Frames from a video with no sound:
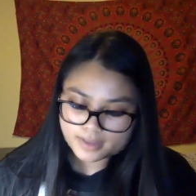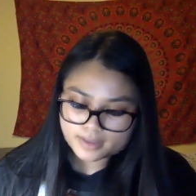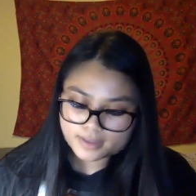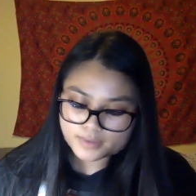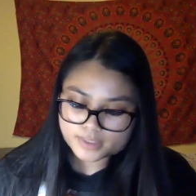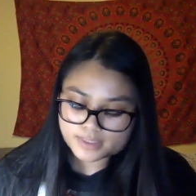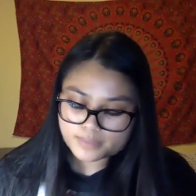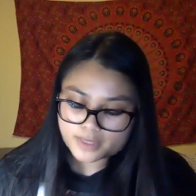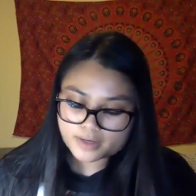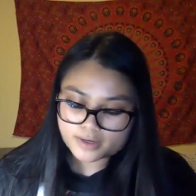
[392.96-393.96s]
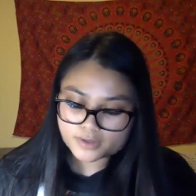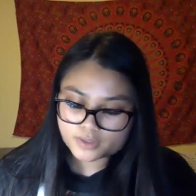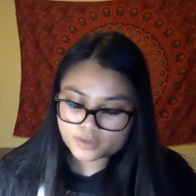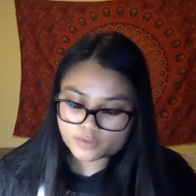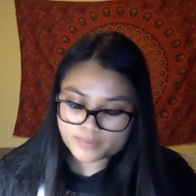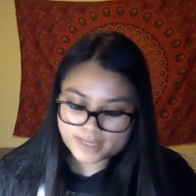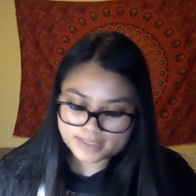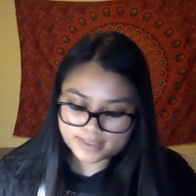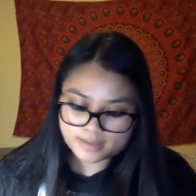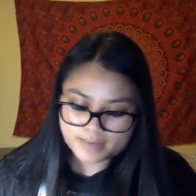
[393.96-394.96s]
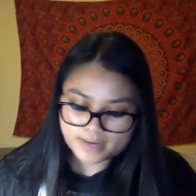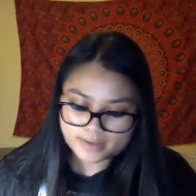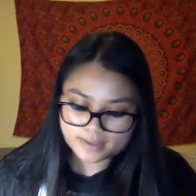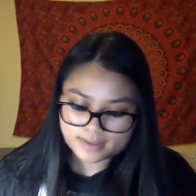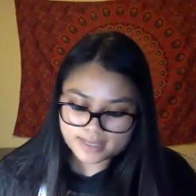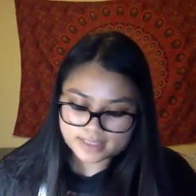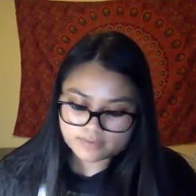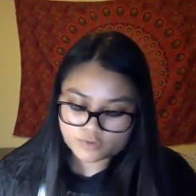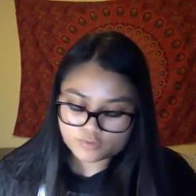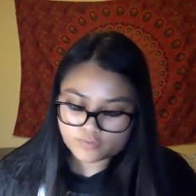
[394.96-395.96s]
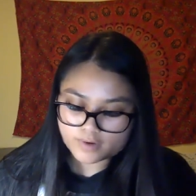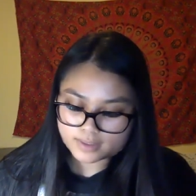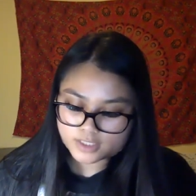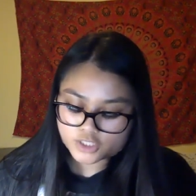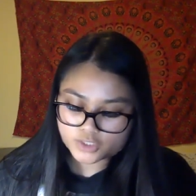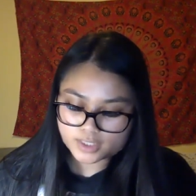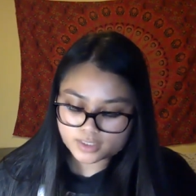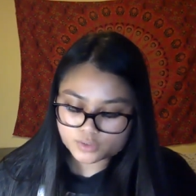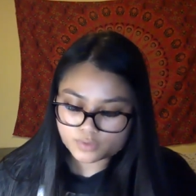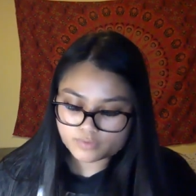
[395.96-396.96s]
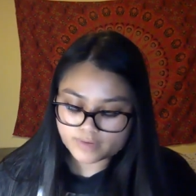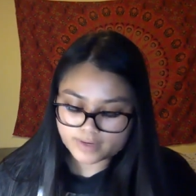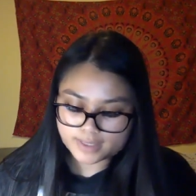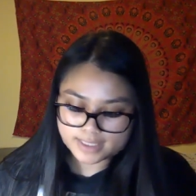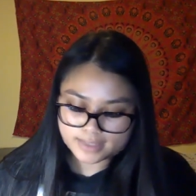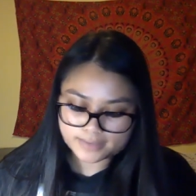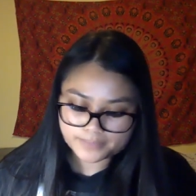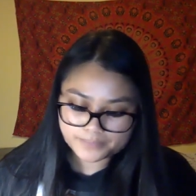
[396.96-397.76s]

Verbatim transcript: There was something utterly romantic about it, as if you'd fallen straight into a fairy tale.